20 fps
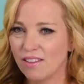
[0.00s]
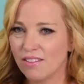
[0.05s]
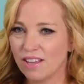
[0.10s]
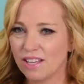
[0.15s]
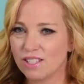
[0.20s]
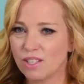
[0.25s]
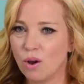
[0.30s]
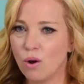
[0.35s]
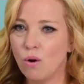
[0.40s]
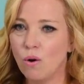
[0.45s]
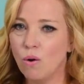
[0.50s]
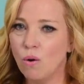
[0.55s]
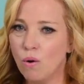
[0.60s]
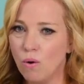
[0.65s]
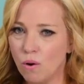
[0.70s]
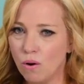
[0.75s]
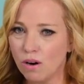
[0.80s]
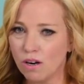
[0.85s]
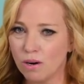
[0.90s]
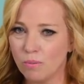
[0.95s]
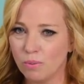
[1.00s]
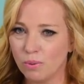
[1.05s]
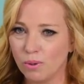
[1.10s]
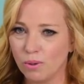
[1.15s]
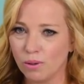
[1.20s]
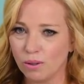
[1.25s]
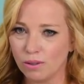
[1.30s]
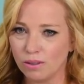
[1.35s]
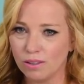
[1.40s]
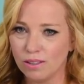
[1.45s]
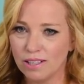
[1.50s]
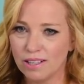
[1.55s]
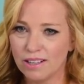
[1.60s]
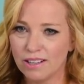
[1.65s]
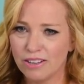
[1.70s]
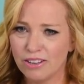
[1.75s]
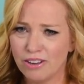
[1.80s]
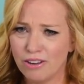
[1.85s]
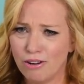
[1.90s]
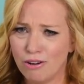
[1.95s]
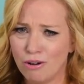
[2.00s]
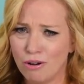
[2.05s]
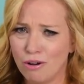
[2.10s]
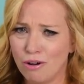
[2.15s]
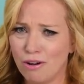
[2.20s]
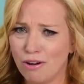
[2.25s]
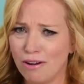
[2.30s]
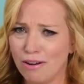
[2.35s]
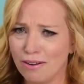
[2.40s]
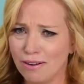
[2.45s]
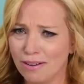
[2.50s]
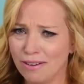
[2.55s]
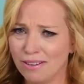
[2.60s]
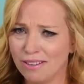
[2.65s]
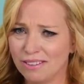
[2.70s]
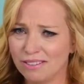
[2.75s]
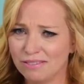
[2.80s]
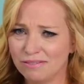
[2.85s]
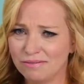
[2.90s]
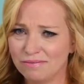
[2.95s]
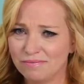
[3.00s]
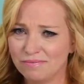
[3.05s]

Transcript: That's horrible. Aw.